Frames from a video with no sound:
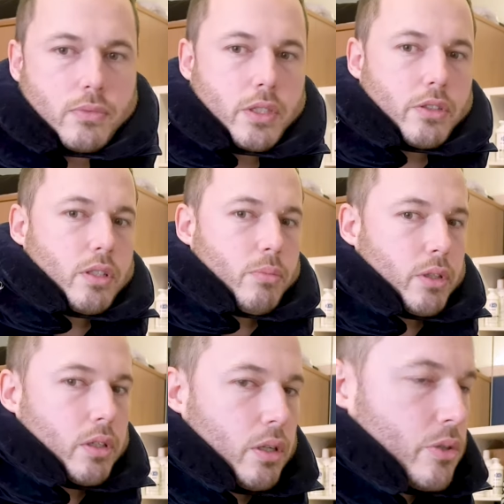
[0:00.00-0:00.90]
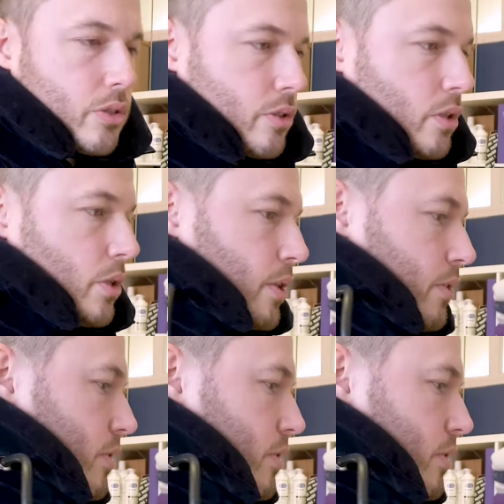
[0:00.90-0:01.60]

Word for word: Let's come in closer so you can